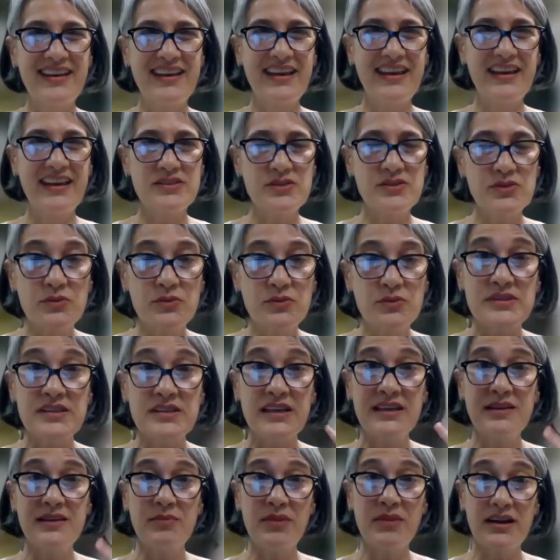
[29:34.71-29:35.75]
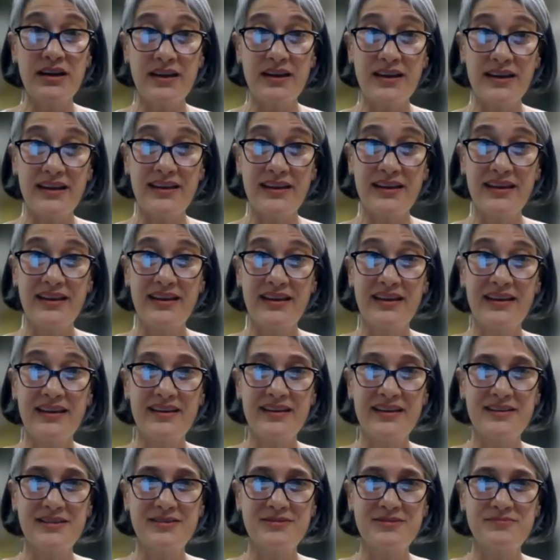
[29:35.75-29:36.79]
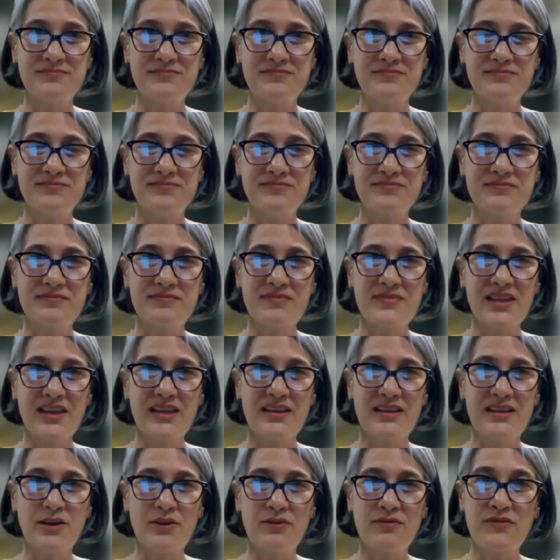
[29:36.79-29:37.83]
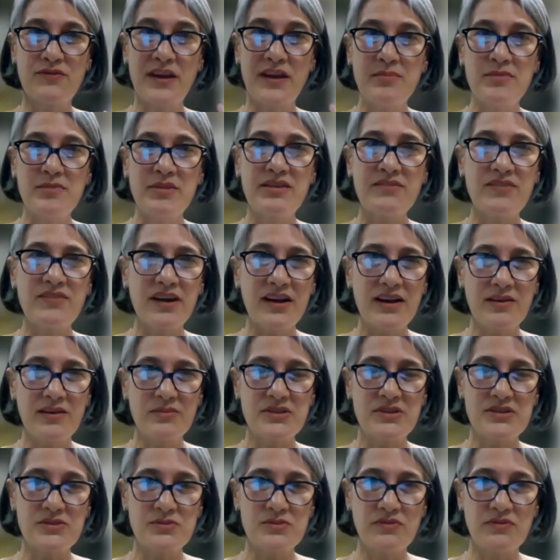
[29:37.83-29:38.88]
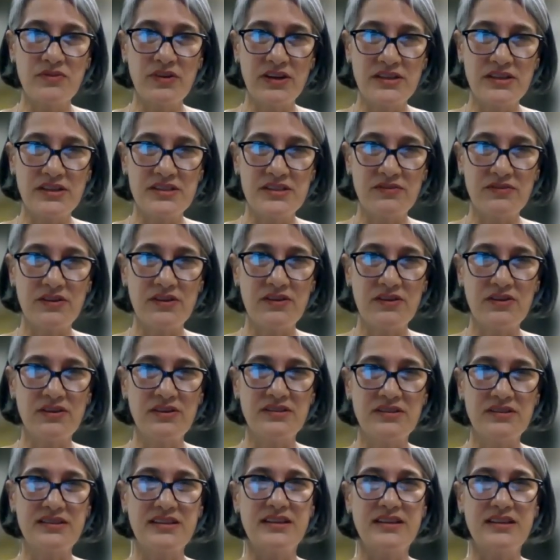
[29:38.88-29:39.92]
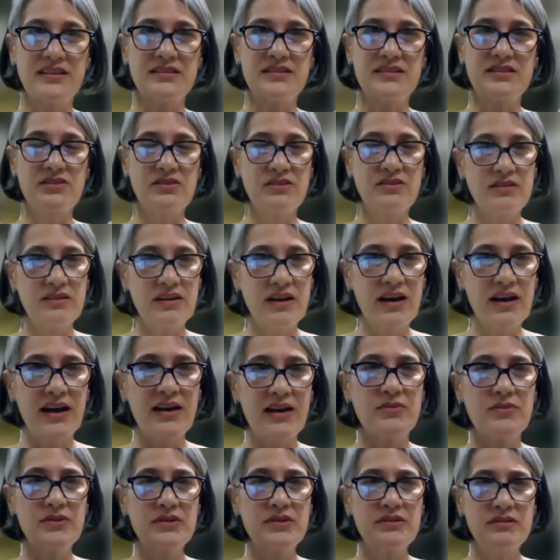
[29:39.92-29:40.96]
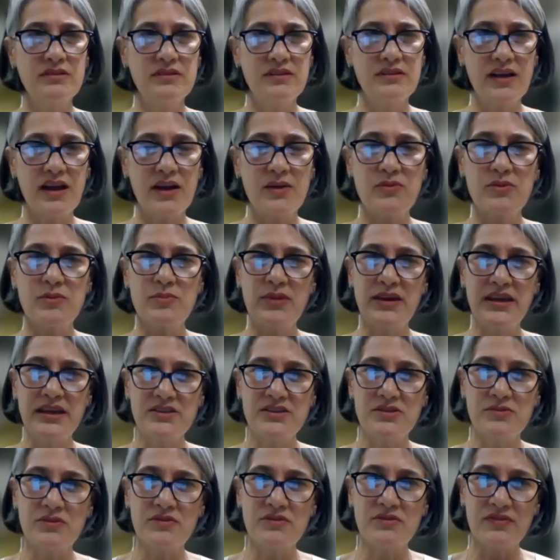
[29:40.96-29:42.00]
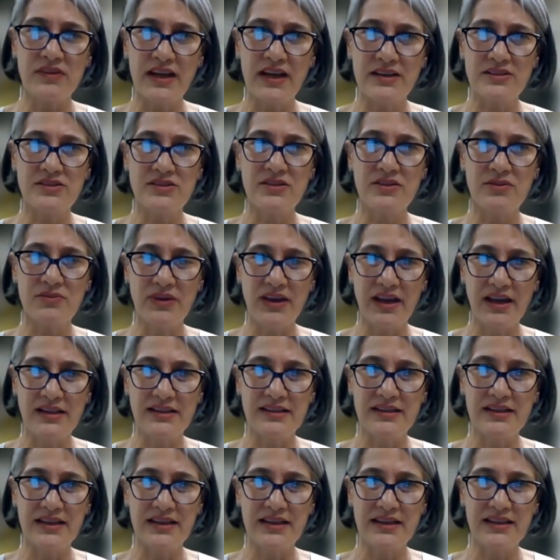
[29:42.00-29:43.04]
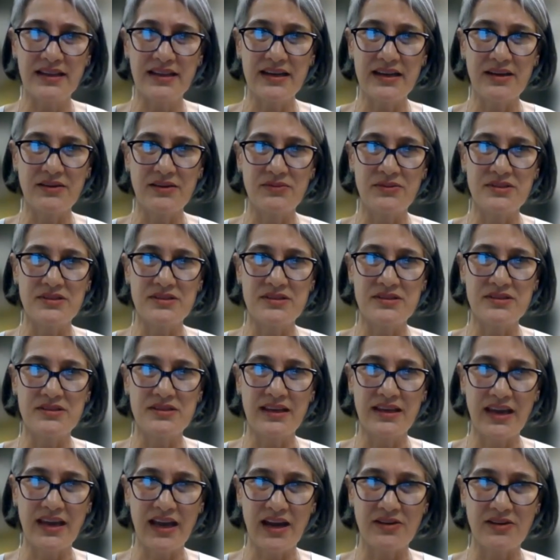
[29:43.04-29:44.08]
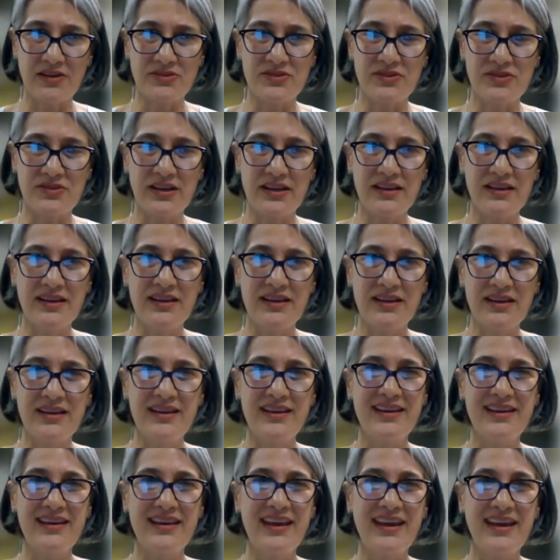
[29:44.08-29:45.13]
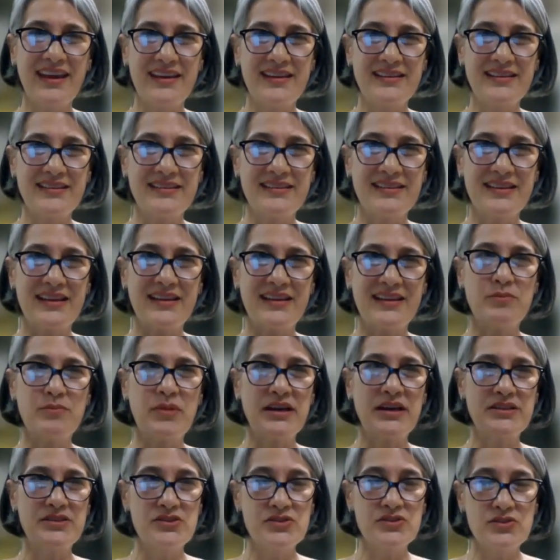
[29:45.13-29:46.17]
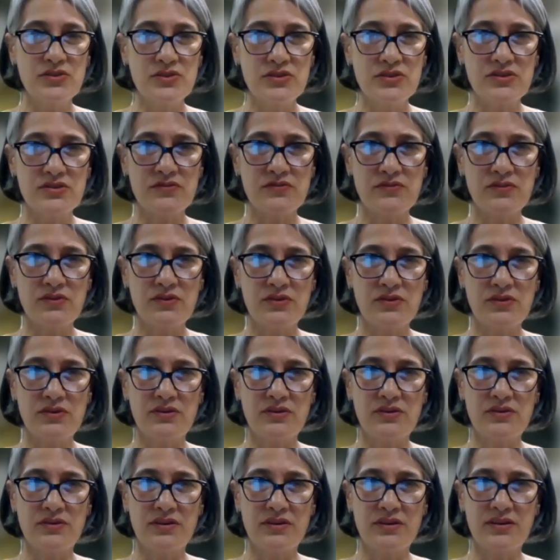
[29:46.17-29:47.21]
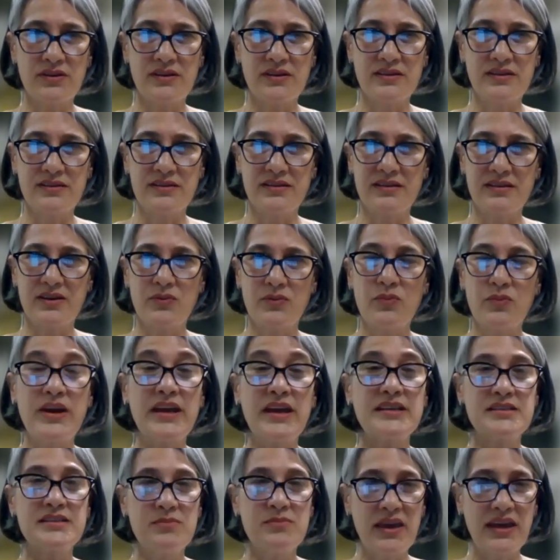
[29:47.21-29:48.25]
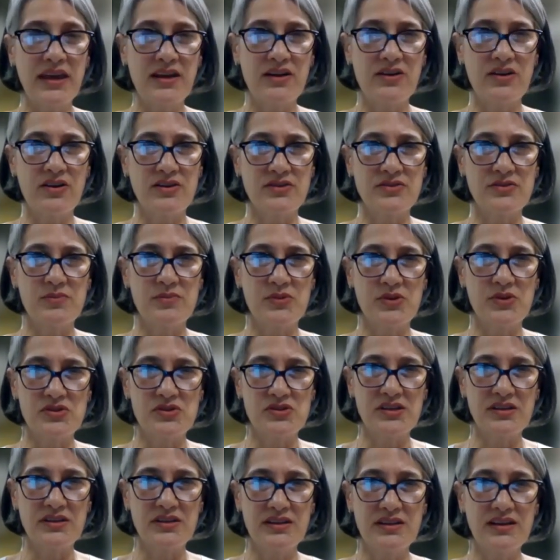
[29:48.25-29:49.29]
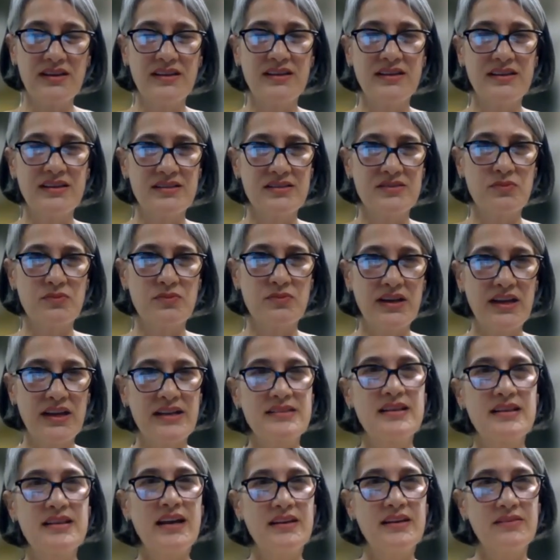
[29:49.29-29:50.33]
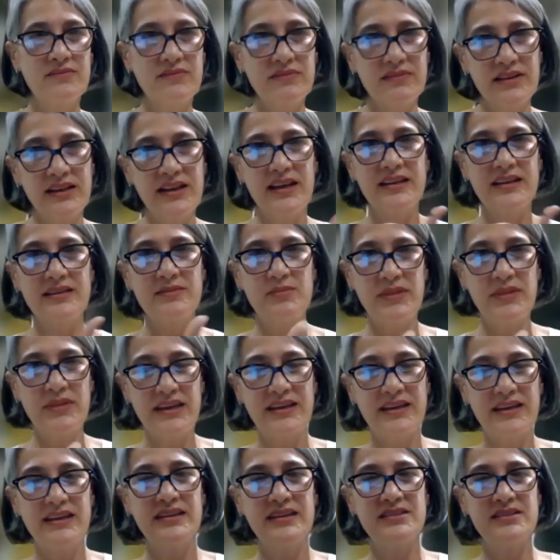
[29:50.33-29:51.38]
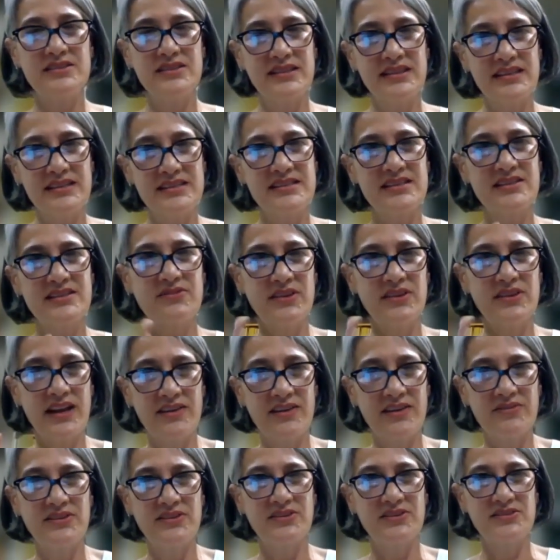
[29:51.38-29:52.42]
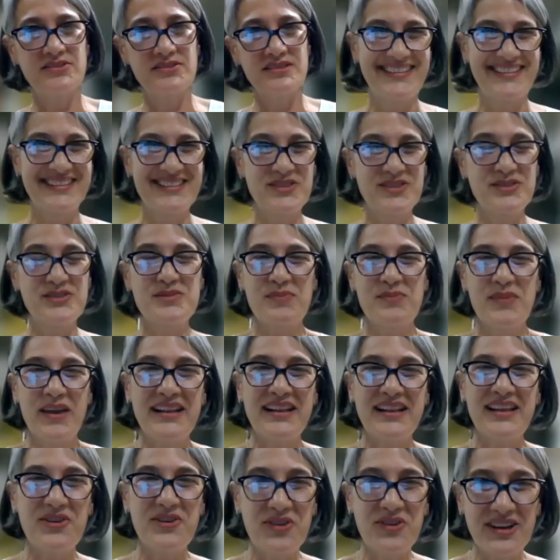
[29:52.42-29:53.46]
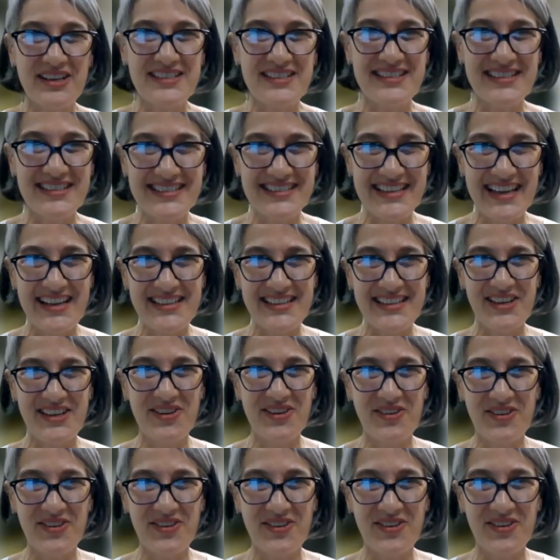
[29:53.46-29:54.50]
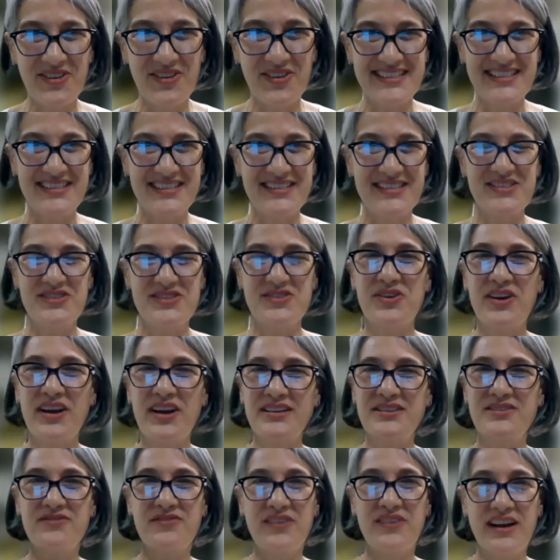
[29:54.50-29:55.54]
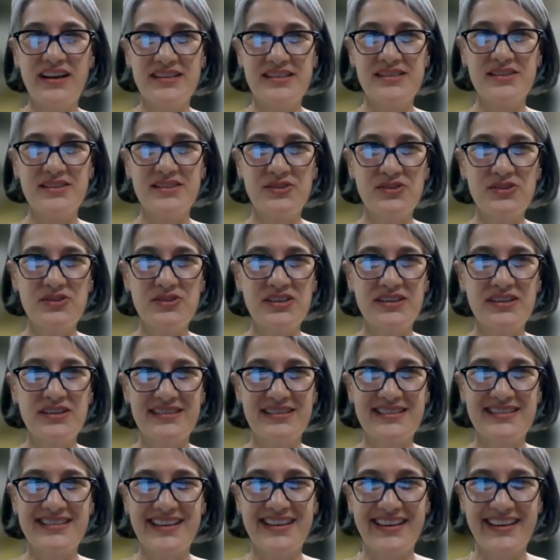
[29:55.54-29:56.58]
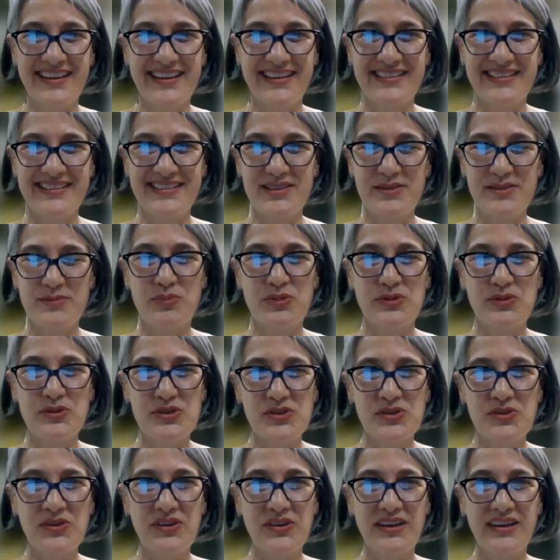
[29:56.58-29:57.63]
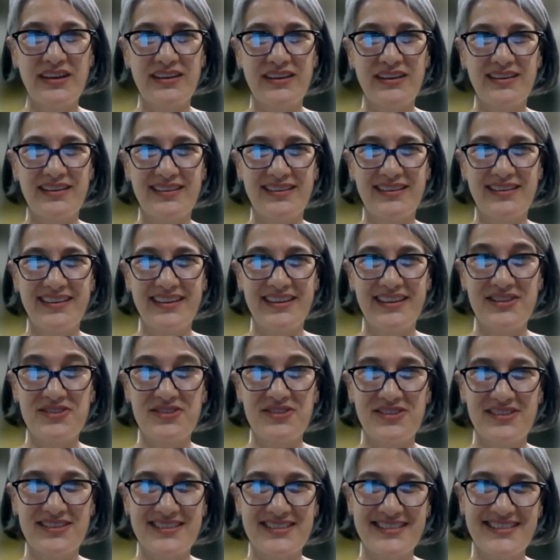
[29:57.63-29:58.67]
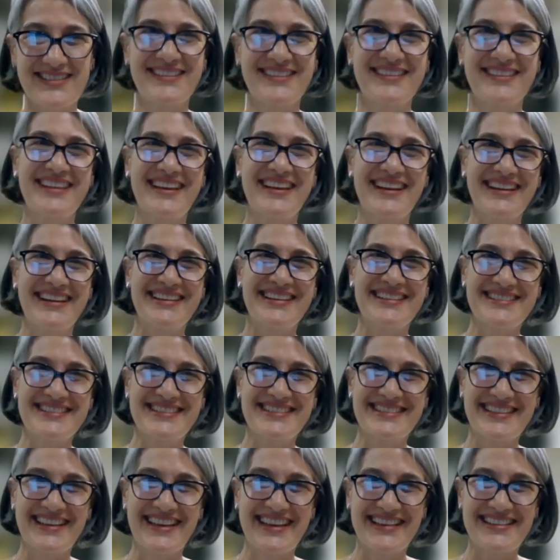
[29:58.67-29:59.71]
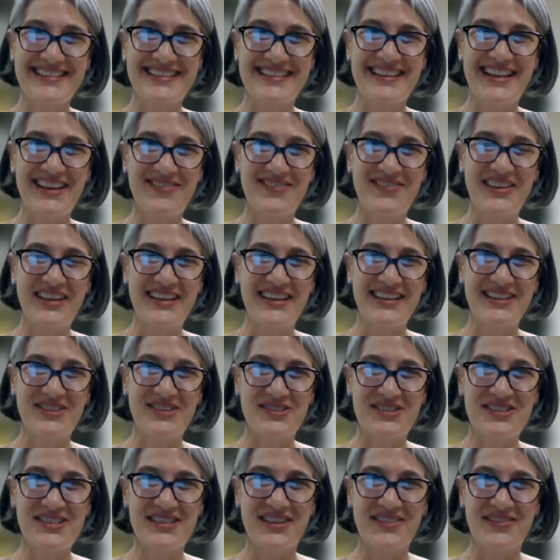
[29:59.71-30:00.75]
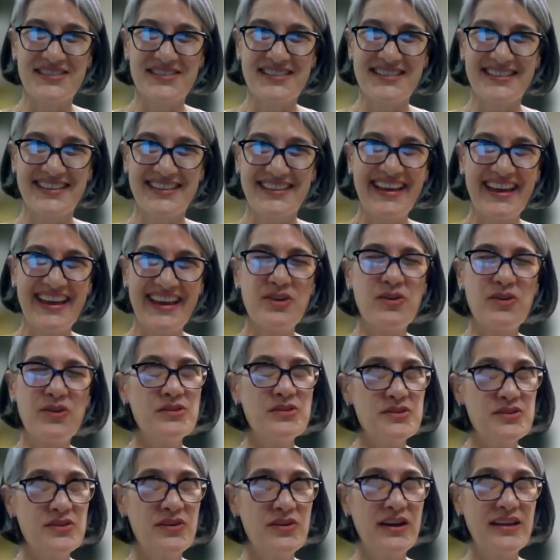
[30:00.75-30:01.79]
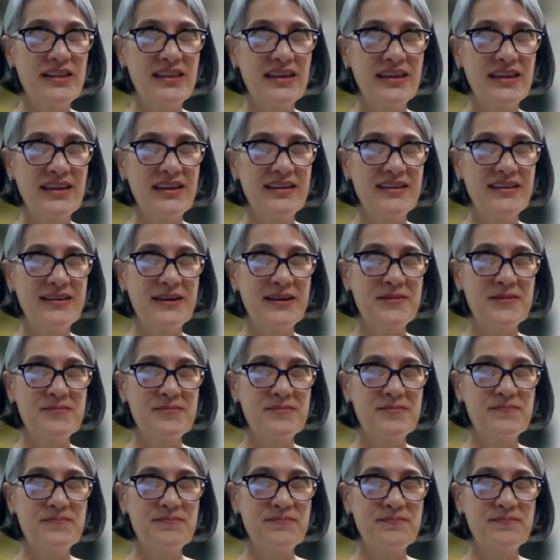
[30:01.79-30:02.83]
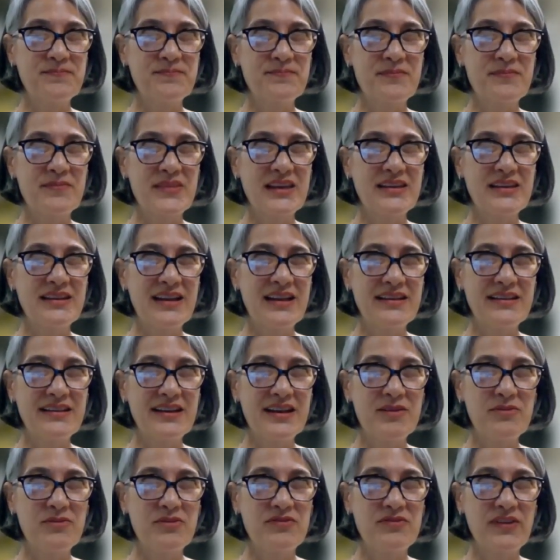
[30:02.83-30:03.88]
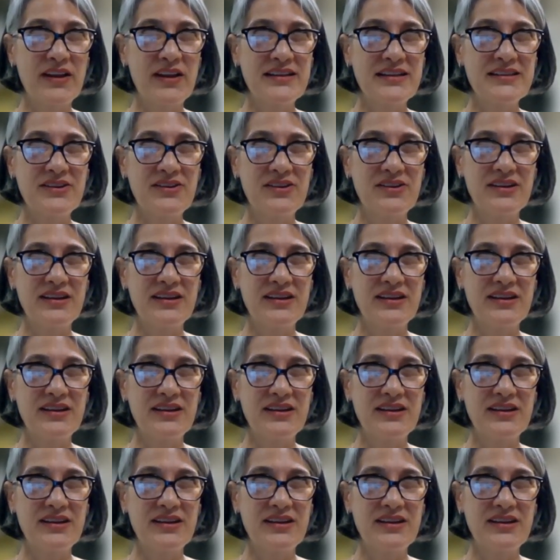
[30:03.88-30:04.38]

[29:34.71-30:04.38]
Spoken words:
And so it was in my, their family environments were very difficult. And so I would begin to reflect on the reality that I was encountering, and my search for a way to make a contribution is what has kind of led me into these different avenues. So it's mainly questions, asking questions, trying to find solutions and pursuing interests. that has led me in those shifts. And also, I think now that I'm reflecting on